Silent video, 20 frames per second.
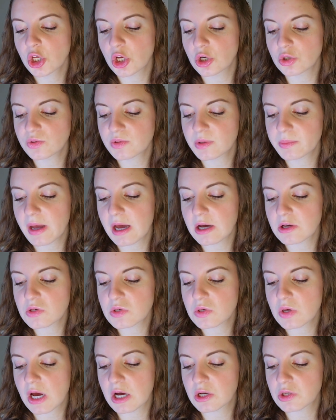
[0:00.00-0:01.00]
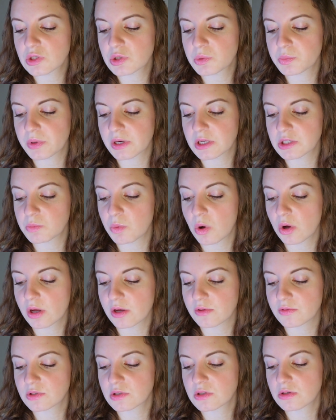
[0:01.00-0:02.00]
goes from house to house to bring small
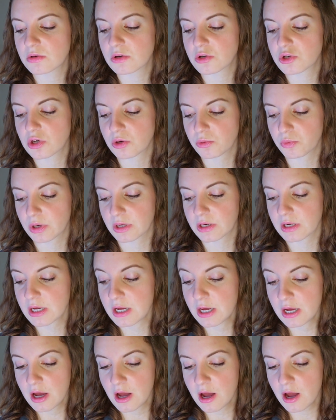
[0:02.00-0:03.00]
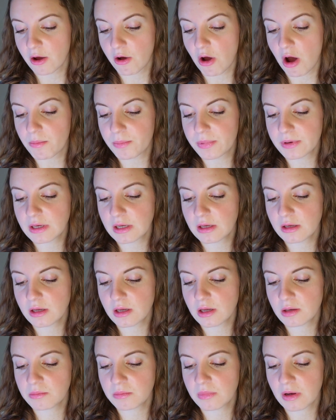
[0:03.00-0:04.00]
gifts to the children. Accompanying
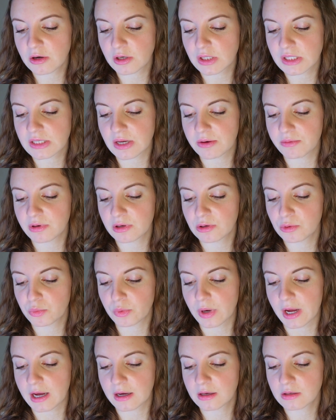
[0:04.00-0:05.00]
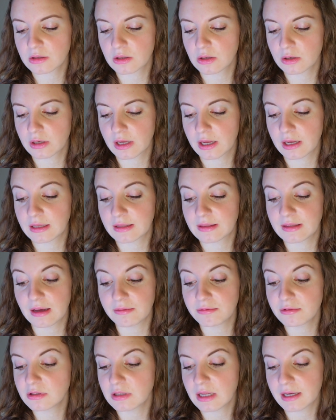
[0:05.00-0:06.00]
him are several ragged-looking
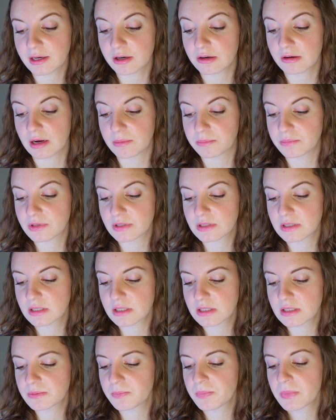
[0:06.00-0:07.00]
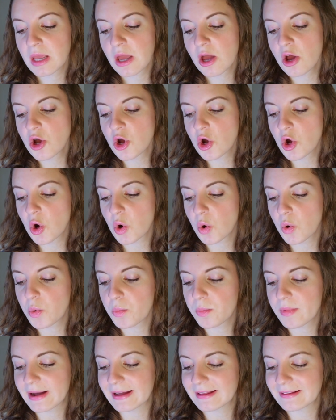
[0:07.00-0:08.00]
devil-like Krampuses,
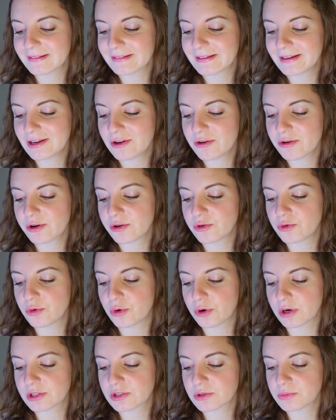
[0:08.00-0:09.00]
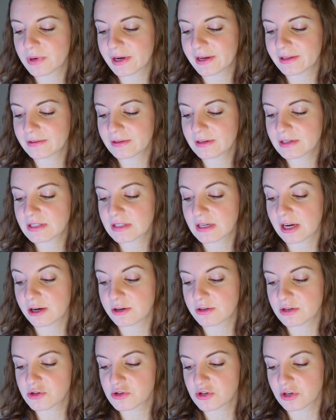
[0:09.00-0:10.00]
who mildly or nor so mildly
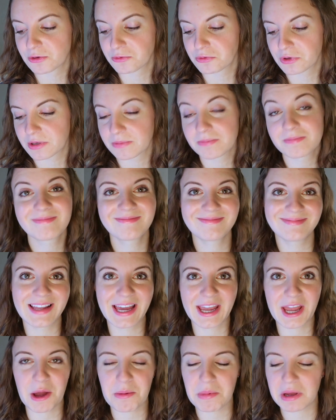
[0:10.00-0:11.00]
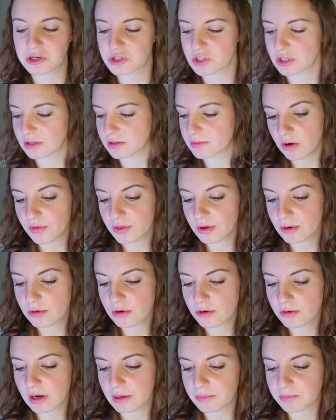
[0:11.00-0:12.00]
scare the children, like I mentioned. Although
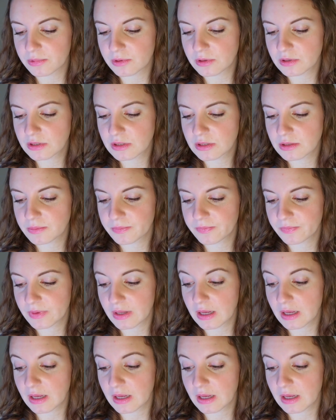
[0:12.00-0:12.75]
Krampus,